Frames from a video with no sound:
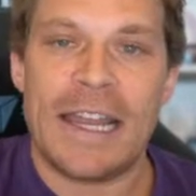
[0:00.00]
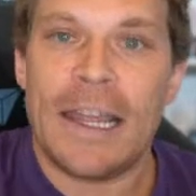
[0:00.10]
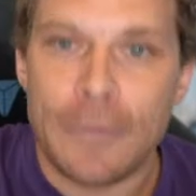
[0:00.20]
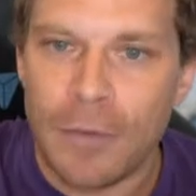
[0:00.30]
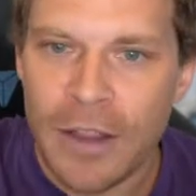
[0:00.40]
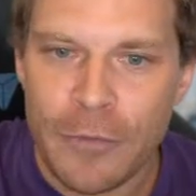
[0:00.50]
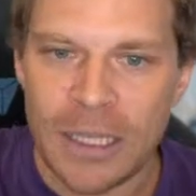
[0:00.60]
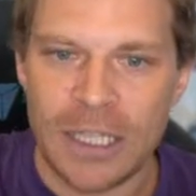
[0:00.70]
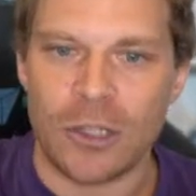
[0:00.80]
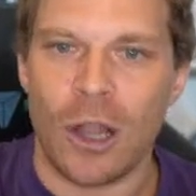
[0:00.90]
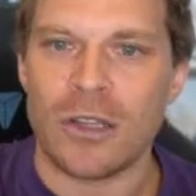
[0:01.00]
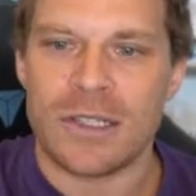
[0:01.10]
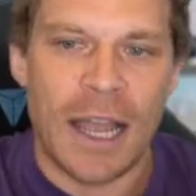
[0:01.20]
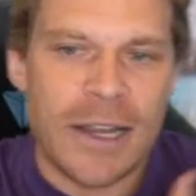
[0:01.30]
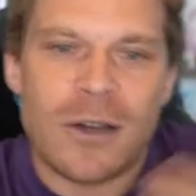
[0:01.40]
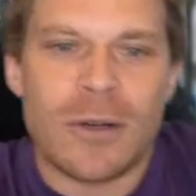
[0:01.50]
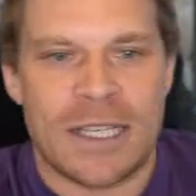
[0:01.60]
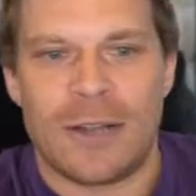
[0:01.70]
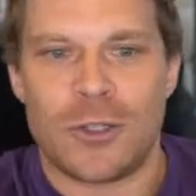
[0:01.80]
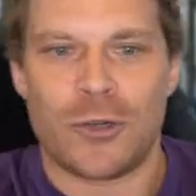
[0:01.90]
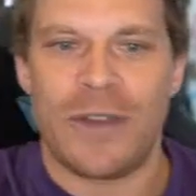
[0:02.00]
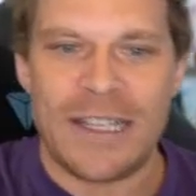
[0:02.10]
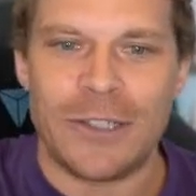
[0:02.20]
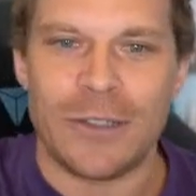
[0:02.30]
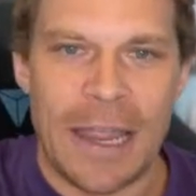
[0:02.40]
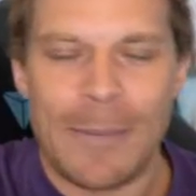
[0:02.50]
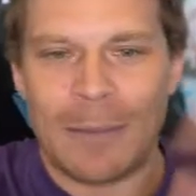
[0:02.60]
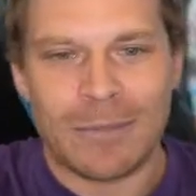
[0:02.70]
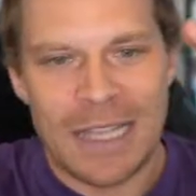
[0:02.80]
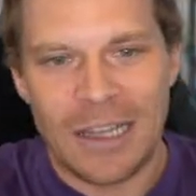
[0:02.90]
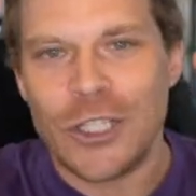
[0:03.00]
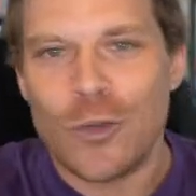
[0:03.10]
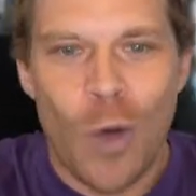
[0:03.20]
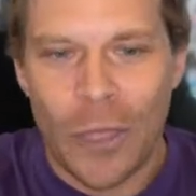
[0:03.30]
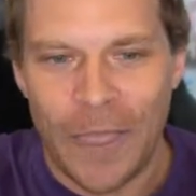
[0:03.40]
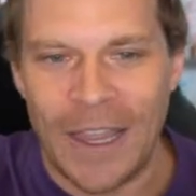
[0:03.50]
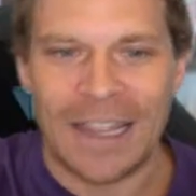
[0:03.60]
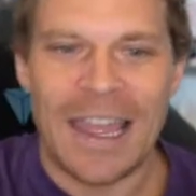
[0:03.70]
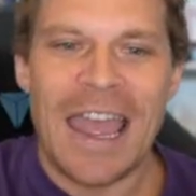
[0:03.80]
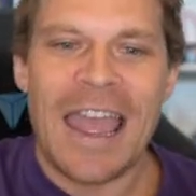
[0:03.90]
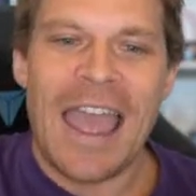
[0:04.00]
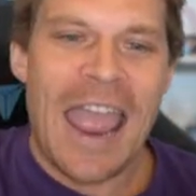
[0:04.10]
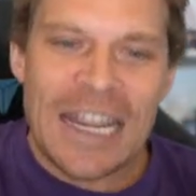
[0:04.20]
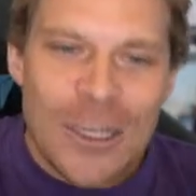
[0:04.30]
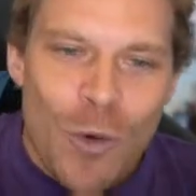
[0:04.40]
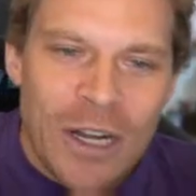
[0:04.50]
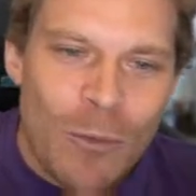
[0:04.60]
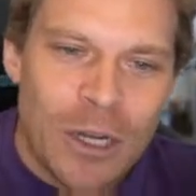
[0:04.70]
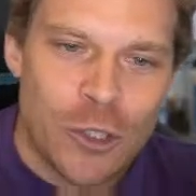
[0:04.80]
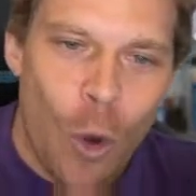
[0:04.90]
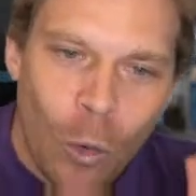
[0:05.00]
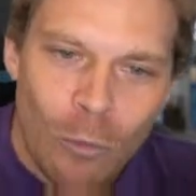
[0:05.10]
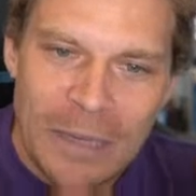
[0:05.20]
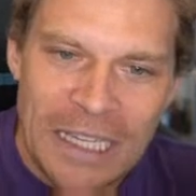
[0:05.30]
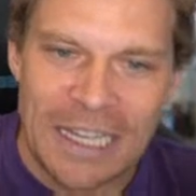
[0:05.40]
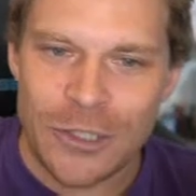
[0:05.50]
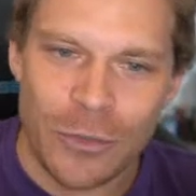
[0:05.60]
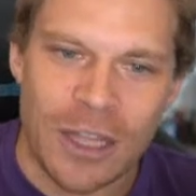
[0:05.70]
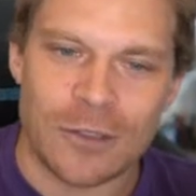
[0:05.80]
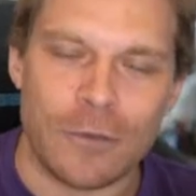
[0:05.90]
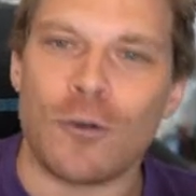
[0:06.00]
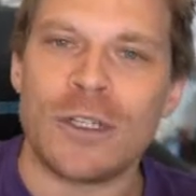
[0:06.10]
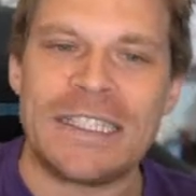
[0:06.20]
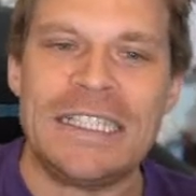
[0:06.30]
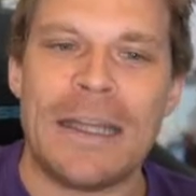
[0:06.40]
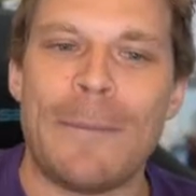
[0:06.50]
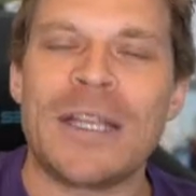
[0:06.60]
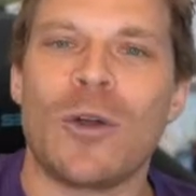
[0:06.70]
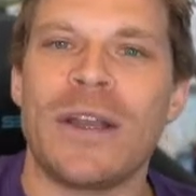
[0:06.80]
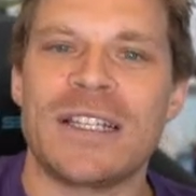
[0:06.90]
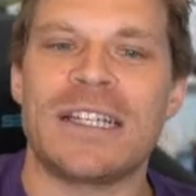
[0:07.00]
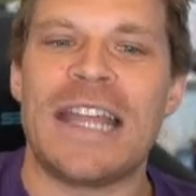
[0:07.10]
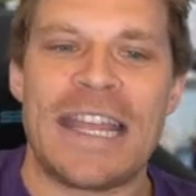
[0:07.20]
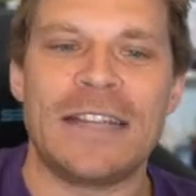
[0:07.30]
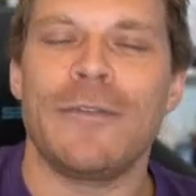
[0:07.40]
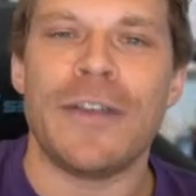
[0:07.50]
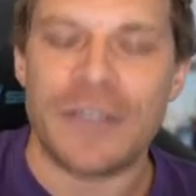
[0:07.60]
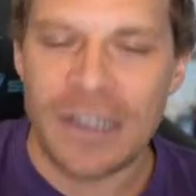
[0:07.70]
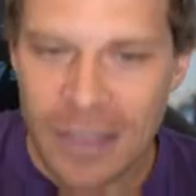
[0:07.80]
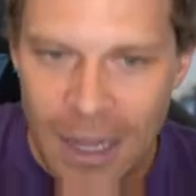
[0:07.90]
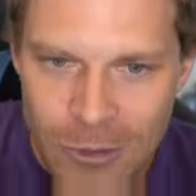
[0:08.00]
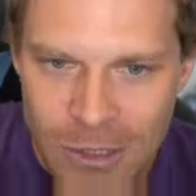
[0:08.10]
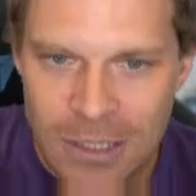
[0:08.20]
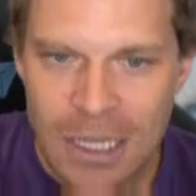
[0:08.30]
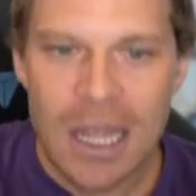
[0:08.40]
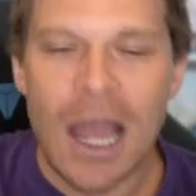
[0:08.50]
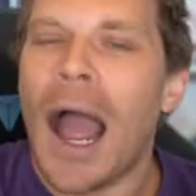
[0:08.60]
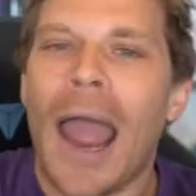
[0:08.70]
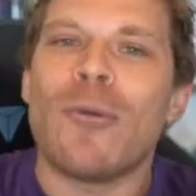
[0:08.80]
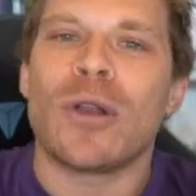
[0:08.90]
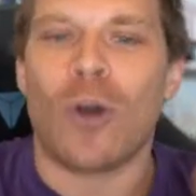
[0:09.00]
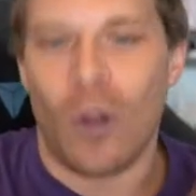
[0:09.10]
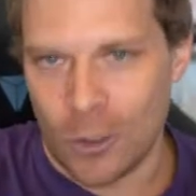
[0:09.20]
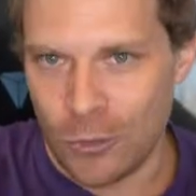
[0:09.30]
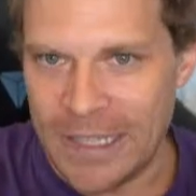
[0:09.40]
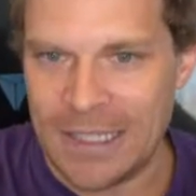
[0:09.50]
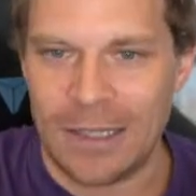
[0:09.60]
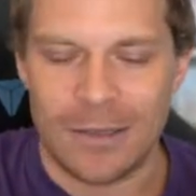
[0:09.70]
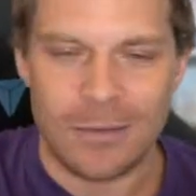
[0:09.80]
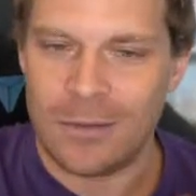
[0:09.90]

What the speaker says: can hit $5 million. I know it sounds crazy today, but I'm telling you one thing. Anyone that would have told me in 2014 that Bitcoin is going to hit 50,000, I would have called crazy.